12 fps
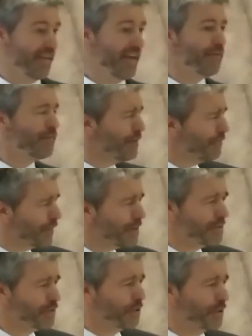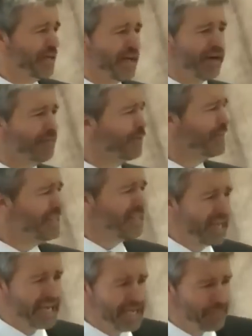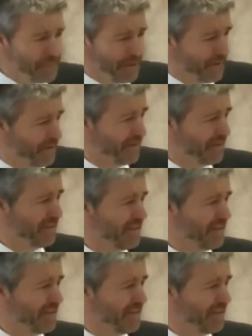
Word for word: Every virtue, every labor,